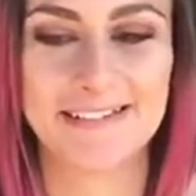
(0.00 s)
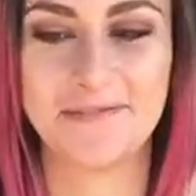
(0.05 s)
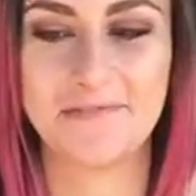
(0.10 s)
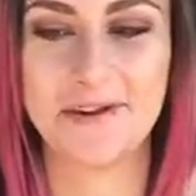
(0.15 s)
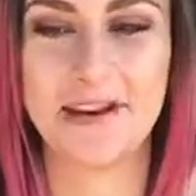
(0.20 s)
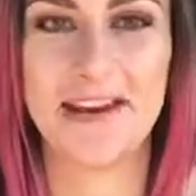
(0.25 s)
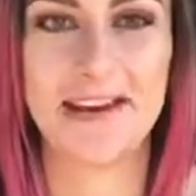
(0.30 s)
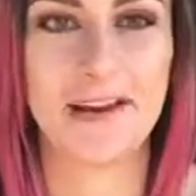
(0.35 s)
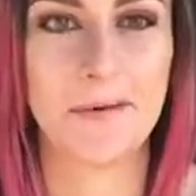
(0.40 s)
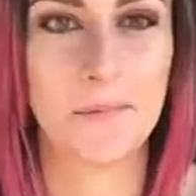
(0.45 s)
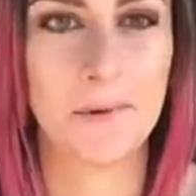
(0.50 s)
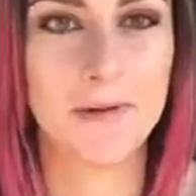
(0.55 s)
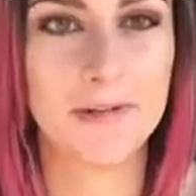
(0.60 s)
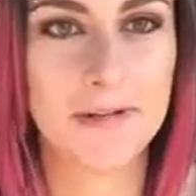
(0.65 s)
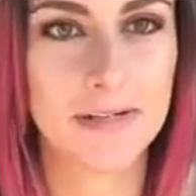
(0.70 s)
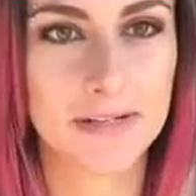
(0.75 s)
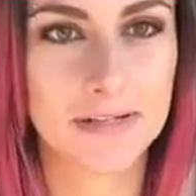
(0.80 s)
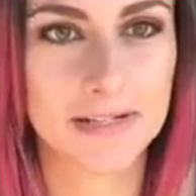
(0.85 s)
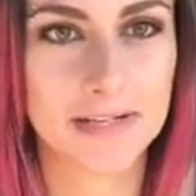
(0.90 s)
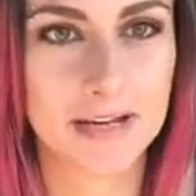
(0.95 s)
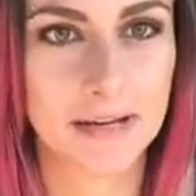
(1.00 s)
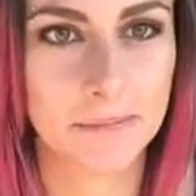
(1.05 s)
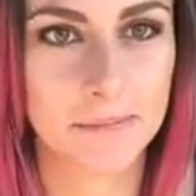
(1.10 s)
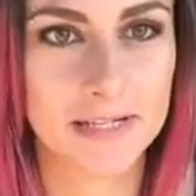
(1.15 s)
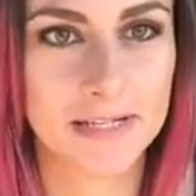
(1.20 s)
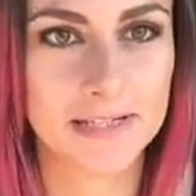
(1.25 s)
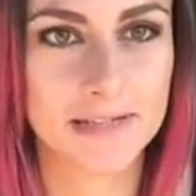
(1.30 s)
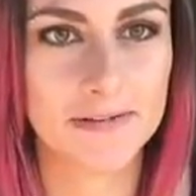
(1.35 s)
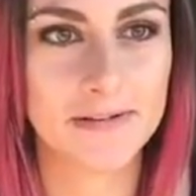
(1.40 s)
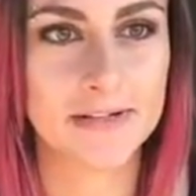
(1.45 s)
to me and I want you to take me
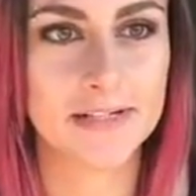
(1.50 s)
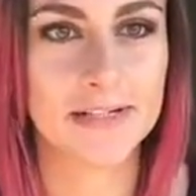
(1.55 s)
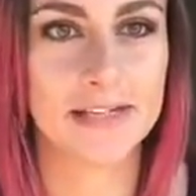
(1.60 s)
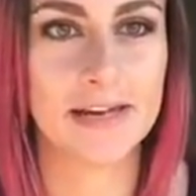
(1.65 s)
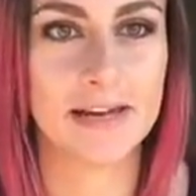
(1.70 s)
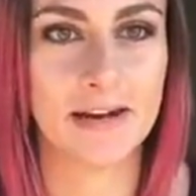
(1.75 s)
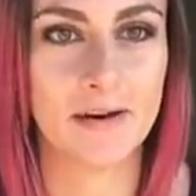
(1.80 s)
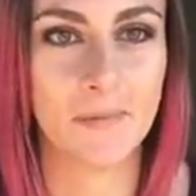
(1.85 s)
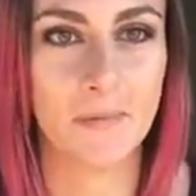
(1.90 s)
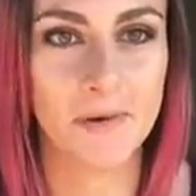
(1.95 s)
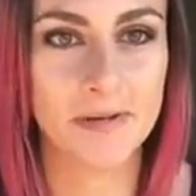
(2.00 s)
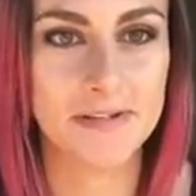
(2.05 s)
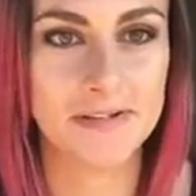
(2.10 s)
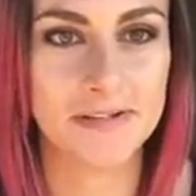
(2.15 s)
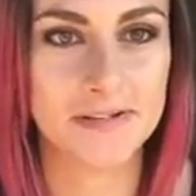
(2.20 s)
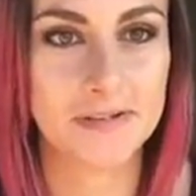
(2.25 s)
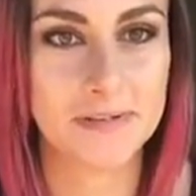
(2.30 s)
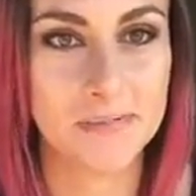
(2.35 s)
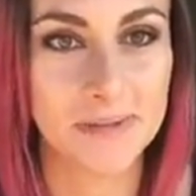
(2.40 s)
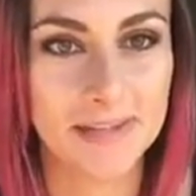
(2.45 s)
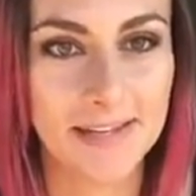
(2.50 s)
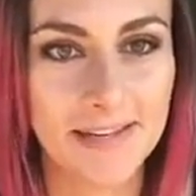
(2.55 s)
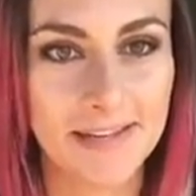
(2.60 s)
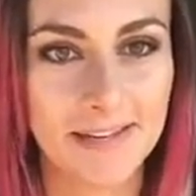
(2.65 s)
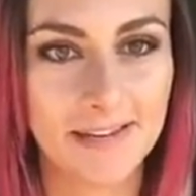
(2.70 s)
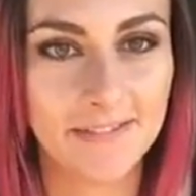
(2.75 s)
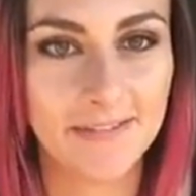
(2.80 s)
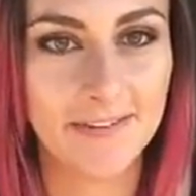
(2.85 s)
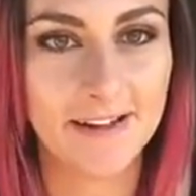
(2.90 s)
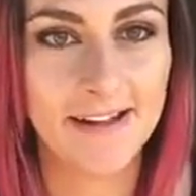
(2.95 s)
seriously and I want you to
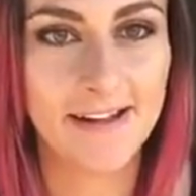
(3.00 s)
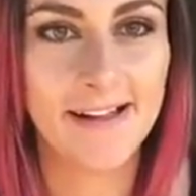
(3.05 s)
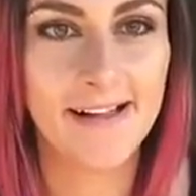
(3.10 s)
believe